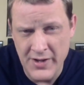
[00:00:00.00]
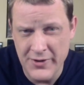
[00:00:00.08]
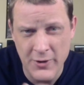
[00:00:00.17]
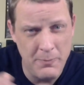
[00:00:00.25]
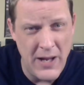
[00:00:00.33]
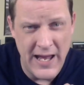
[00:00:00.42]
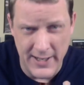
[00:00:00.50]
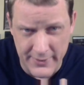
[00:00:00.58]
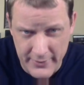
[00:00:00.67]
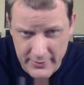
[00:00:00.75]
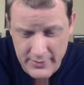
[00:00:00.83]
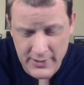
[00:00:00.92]
Their
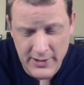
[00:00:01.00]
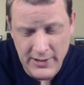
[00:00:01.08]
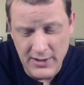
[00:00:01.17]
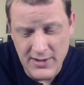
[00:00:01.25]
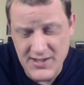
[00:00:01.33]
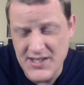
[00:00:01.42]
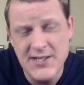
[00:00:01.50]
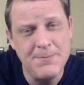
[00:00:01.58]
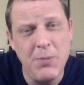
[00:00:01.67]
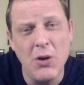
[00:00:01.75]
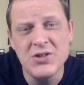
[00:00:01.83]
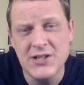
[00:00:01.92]
panel. This is
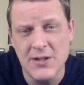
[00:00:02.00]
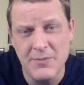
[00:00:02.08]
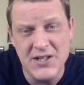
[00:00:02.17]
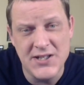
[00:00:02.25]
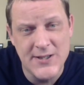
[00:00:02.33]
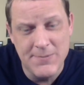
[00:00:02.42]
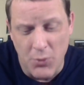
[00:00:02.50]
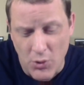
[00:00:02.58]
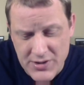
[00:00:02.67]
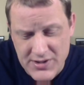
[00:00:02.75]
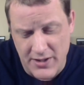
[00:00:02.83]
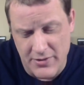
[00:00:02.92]
supposed to be
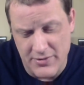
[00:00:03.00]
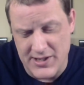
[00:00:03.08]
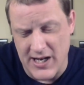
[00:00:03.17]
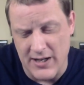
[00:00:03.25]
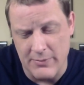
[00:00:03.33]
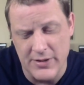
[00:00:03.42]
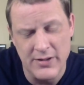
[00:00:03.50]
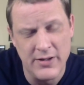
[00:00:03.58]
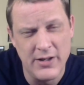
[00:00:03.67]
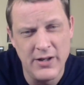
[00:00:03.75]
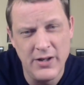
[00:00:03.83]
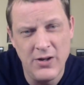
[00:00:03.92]
sports entertainment.
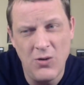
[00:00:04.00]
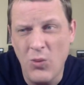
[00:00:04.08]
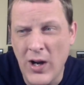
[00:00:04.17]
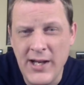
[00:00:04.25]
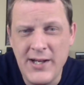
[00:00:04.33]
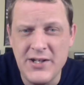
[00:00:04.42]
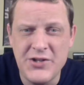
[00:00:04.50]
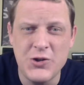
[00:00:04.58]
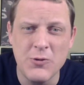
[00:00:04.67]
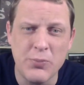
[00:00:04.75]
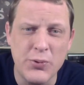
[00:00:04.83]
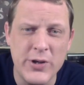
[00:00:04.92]
Why is
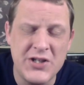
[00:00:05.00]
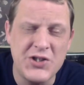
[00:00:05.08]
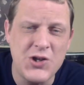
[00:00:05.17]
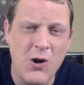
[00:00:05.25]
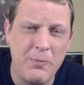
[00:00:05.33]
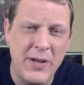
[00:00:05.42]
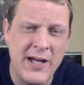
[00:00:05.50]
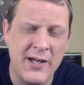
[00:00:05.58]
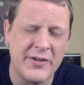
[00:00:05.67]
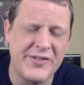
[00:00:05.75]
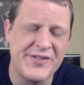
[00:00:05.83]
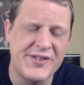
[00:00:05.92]
your pre-show
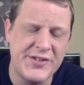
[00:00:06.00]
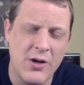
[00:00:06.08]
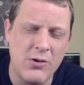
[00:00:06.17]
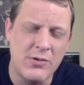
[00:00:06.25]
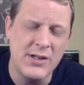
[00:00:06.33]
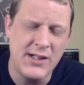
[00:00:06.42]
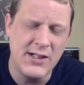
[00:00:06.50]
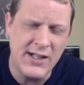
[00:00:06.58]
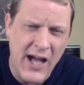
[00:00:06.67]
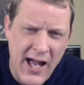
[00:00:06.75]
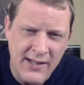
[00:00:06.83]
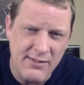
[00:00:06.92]
panel so
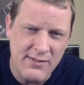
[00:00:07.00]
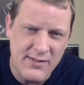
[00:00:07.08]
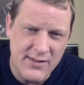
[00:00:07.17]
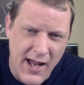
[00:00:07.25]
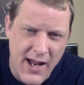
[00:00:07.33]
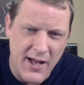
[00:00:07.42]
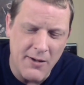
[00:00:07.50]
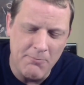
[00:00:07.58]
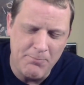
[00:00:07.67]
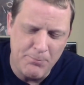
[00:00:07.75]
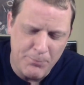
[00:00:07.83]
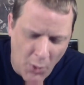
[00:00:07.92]

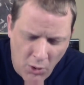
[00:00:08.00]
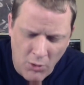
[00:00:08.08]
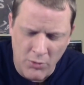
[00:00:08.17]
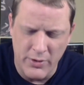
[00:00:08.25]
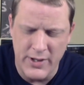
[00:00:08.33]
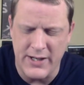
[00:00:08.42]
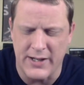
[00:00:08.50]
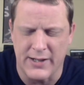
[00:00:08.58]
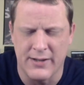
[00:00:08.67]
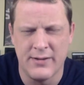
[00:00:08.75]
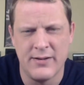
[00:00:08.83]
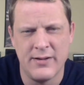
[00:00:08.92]
goddamn
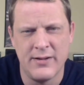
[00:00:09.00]
boring?